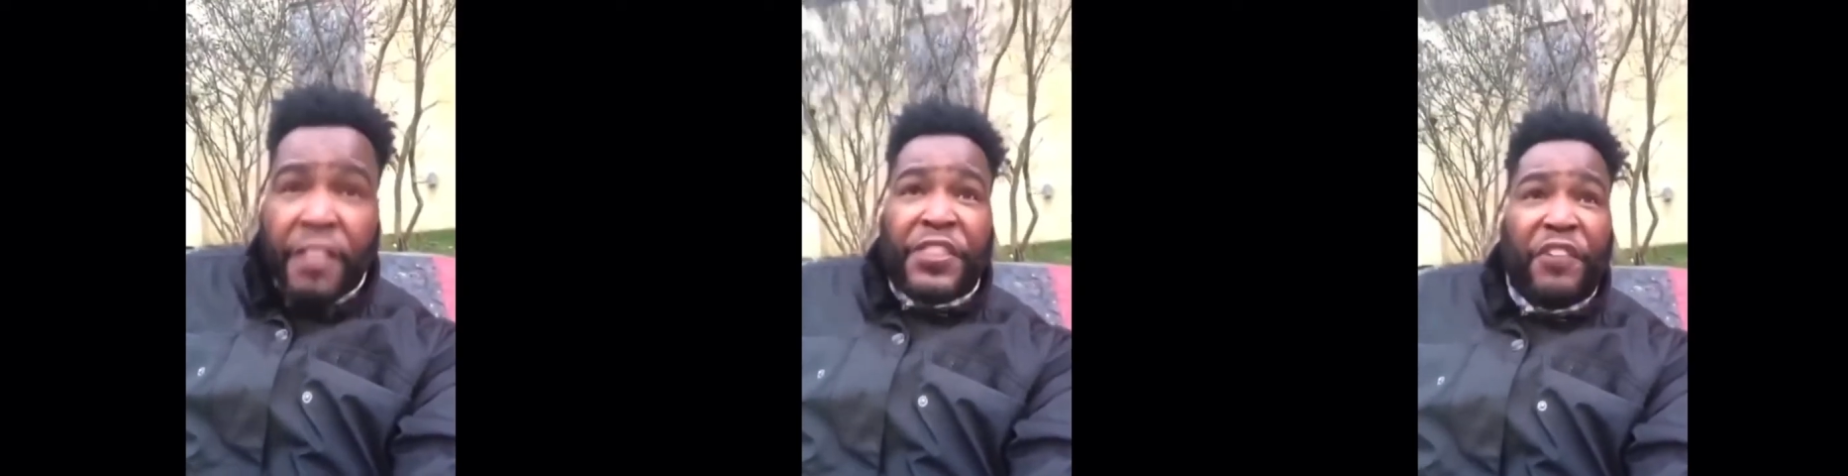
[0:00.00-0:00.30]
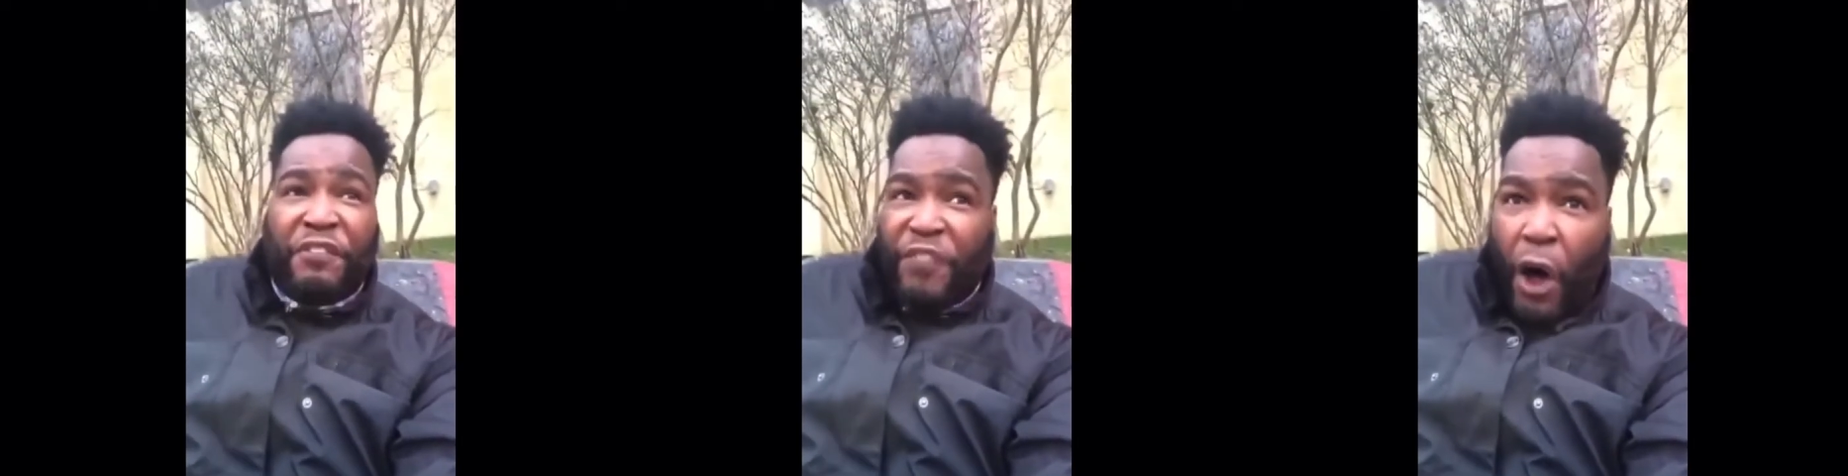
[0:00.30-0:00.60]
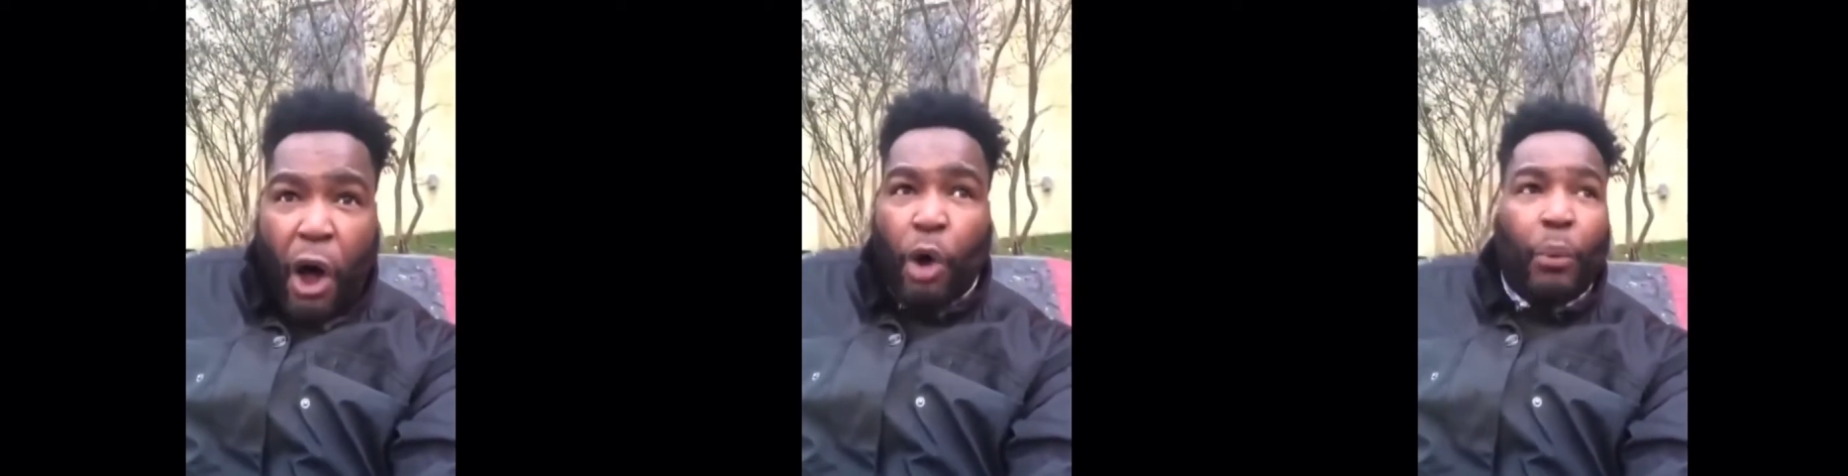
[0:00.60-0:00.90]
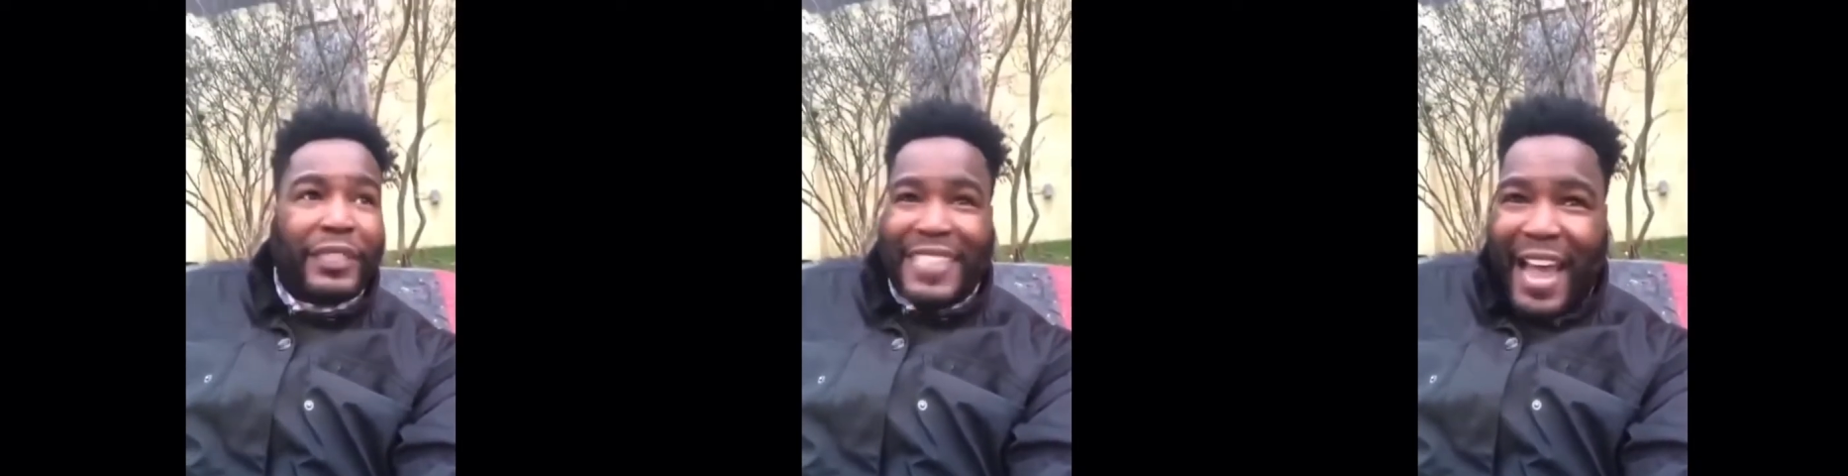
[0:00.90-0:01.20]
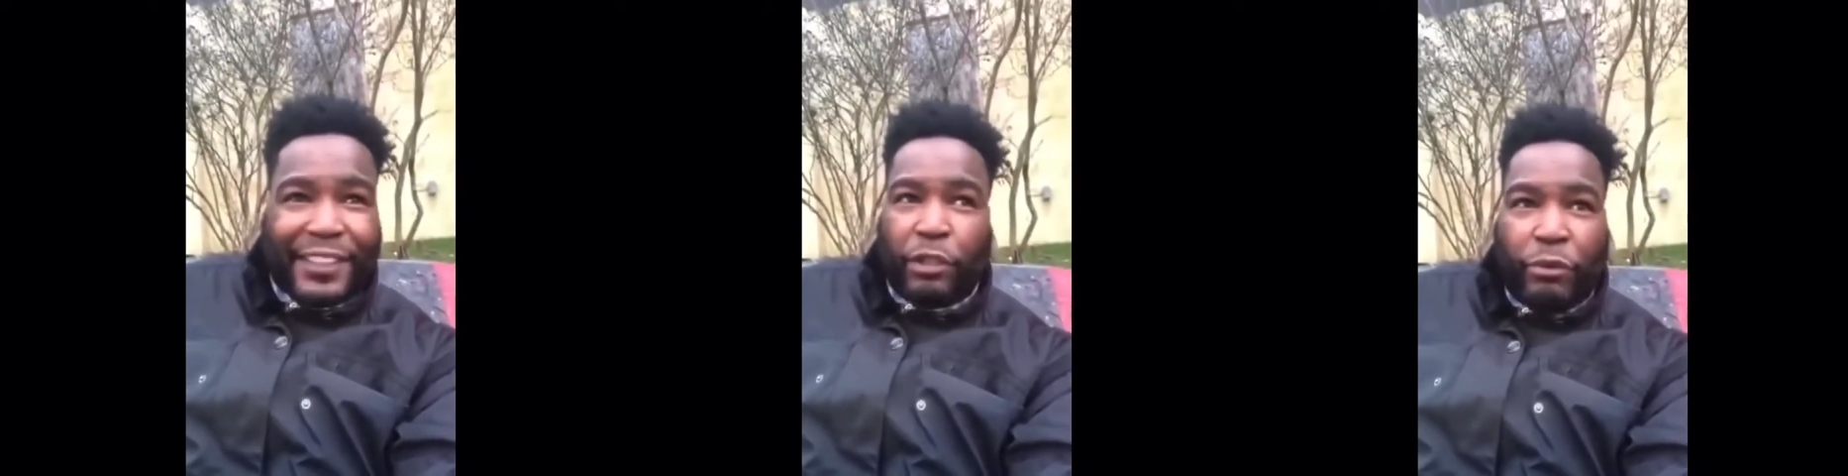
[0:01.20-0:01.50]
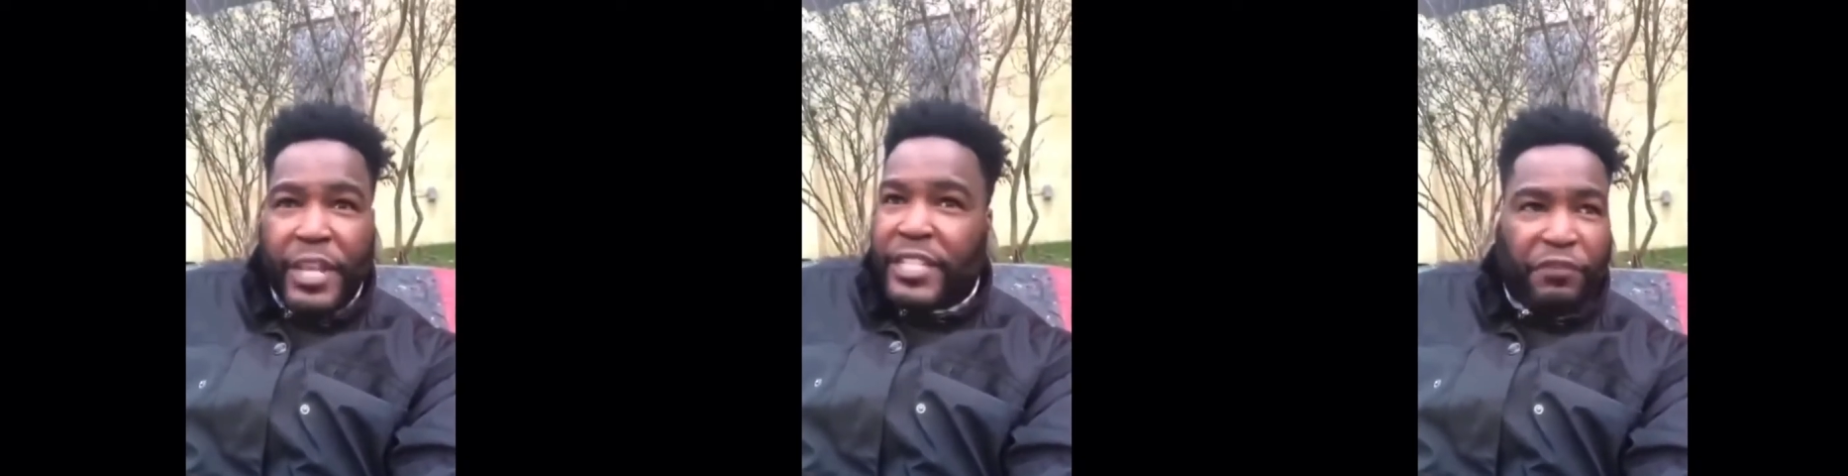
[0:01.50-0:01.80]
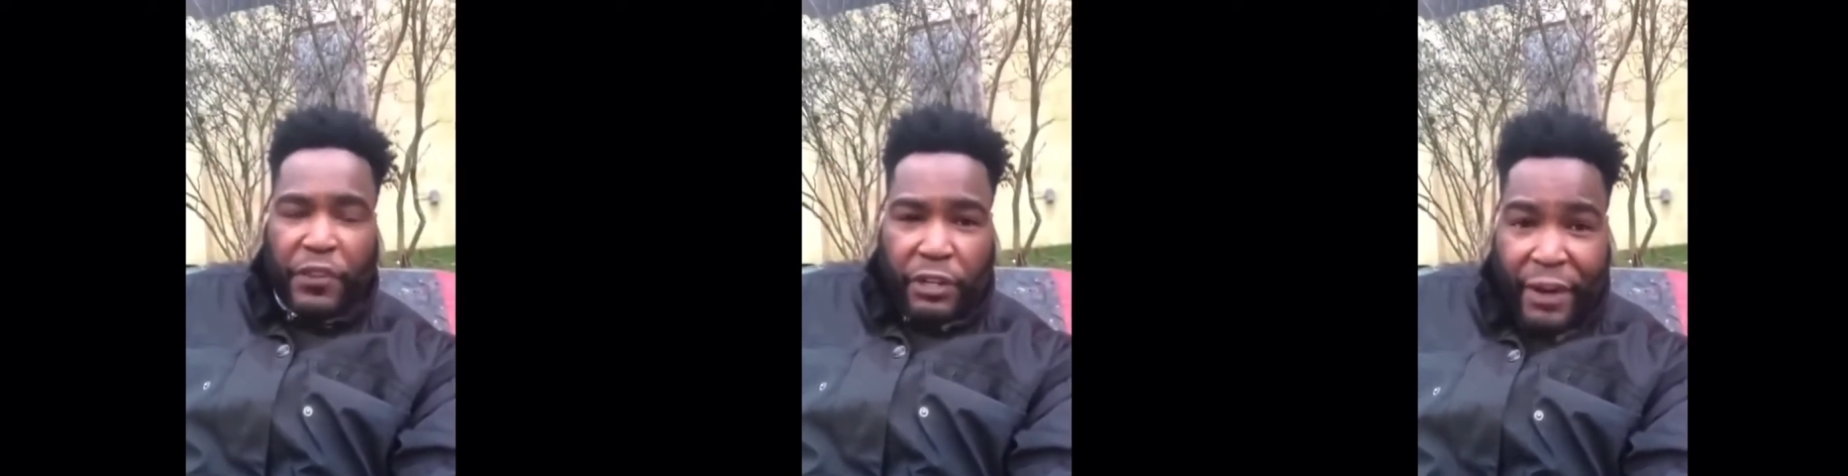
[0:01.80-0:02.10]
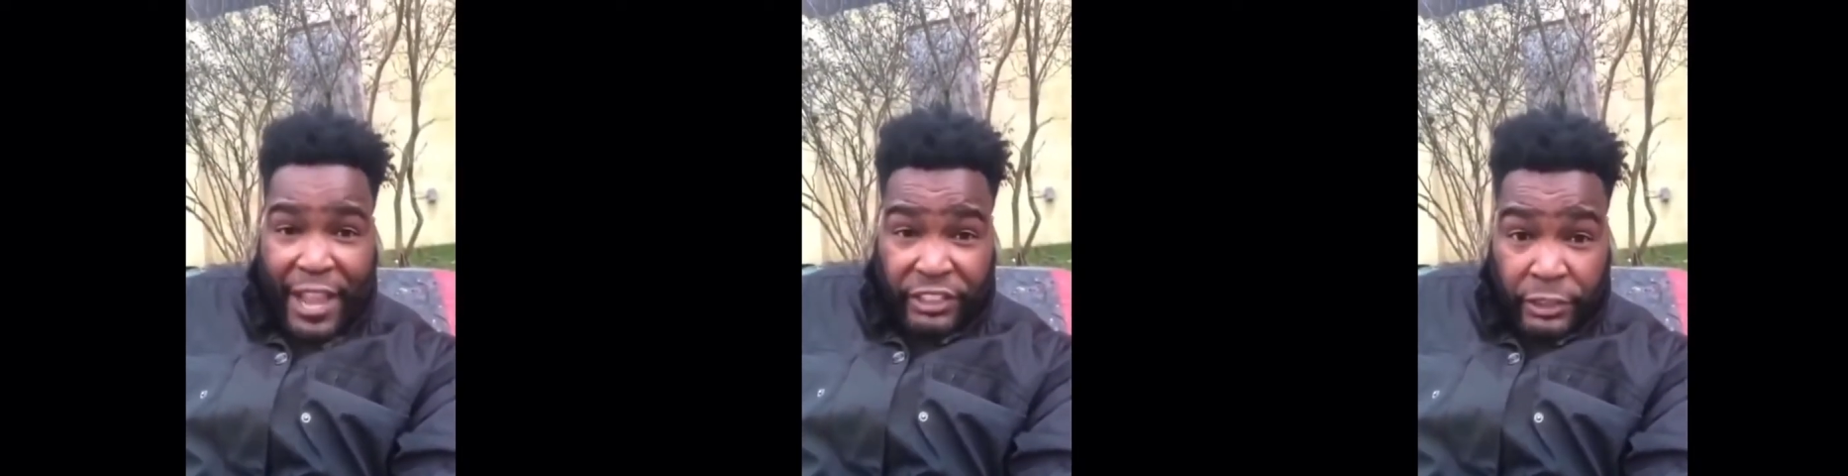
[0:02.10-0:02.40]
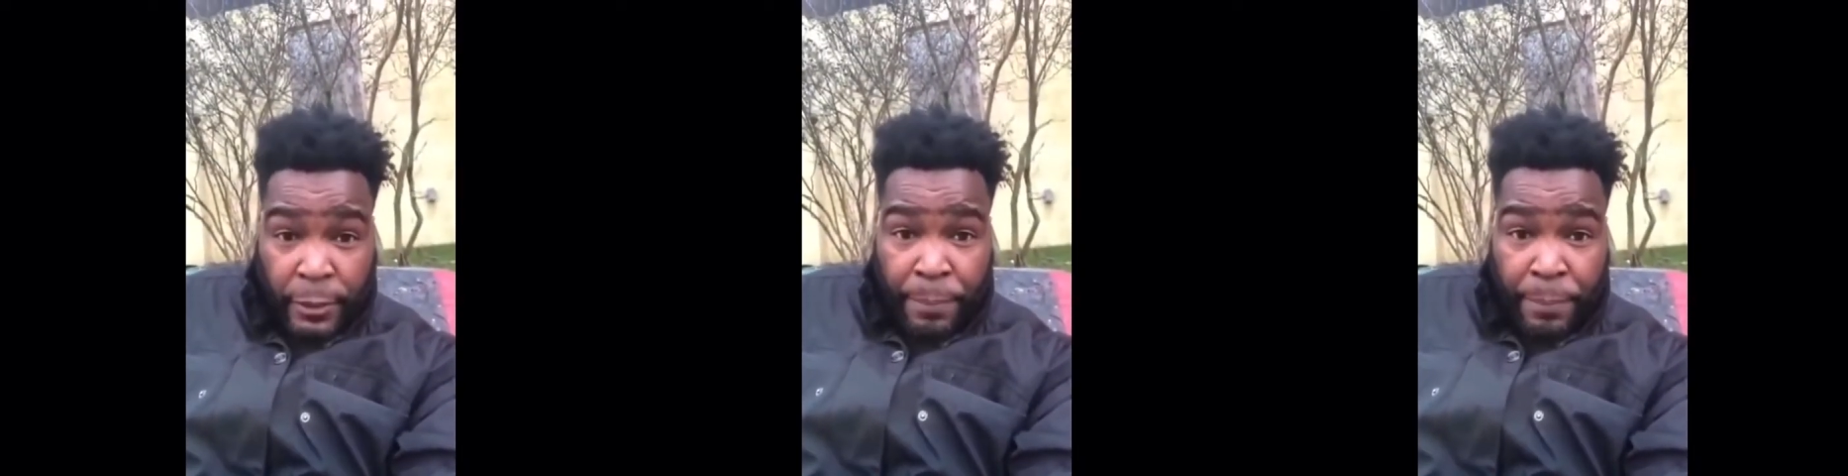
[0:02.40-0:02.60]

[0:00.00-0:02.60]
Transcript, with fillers: The fog was not the reason for the crash.